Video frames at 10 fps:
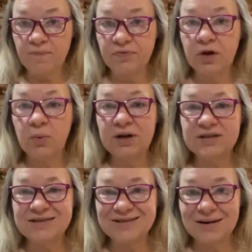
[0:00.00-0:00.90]
When
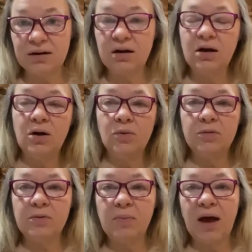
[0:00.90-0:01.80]
it's done, we'll
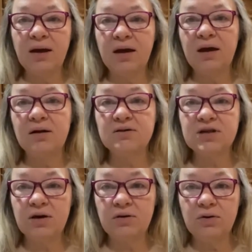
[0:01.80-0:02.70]
be back and I'll
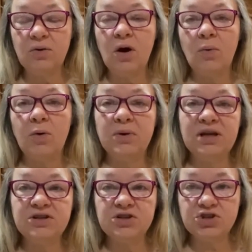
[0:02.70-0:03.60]
tell you what we
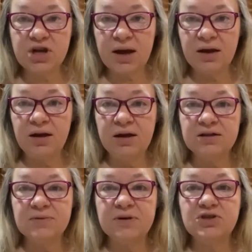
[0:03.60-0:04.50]
need to check
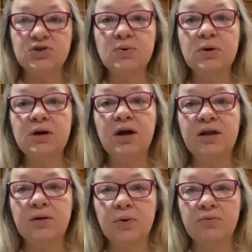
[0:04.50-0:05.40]
to make sure
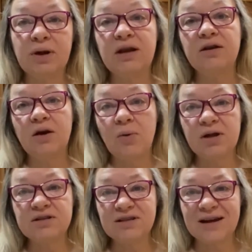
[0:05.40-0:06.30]
that we're ready to go on
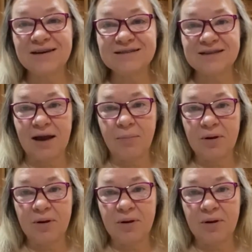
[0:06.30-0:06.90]
to the next step.